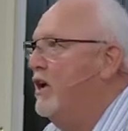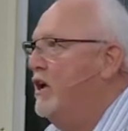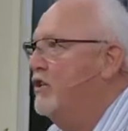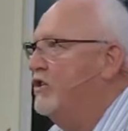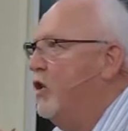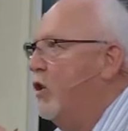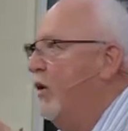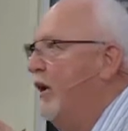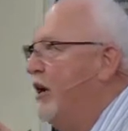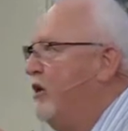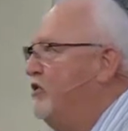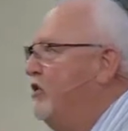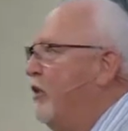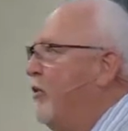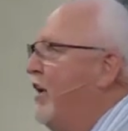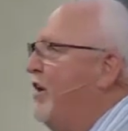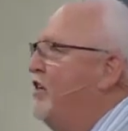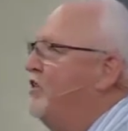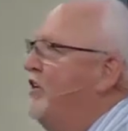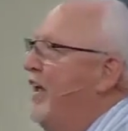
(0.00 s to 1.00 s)
So here's the
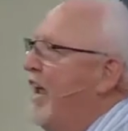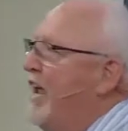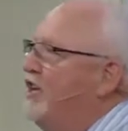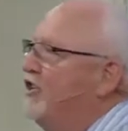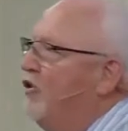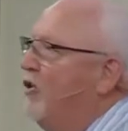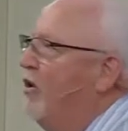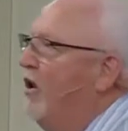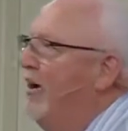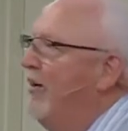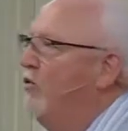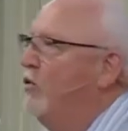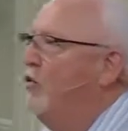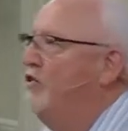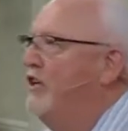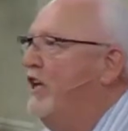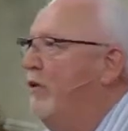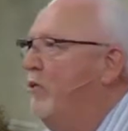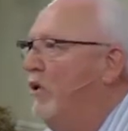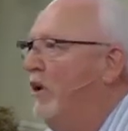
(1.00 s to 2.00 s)
greatest danger of
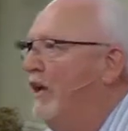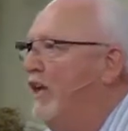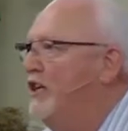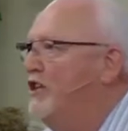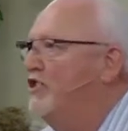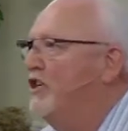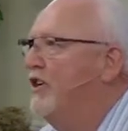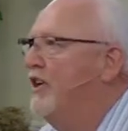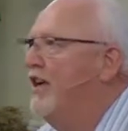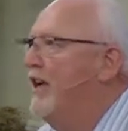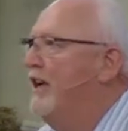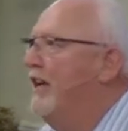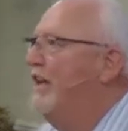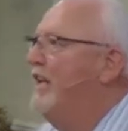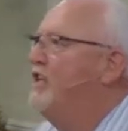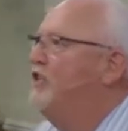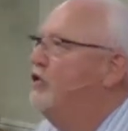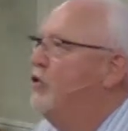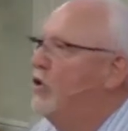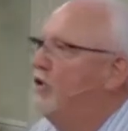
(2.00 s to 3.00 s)
routine religion it
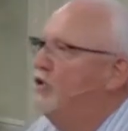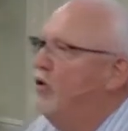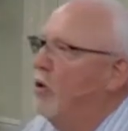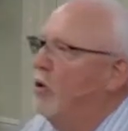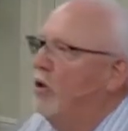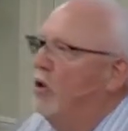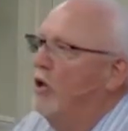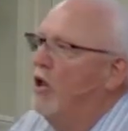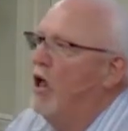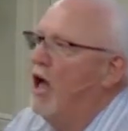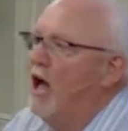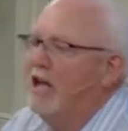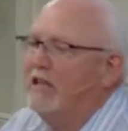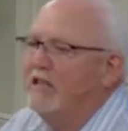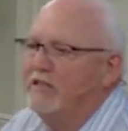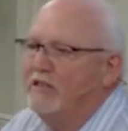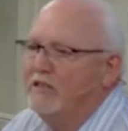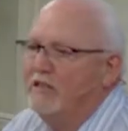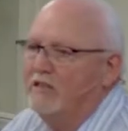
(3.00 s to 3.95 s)
leads to a total loss,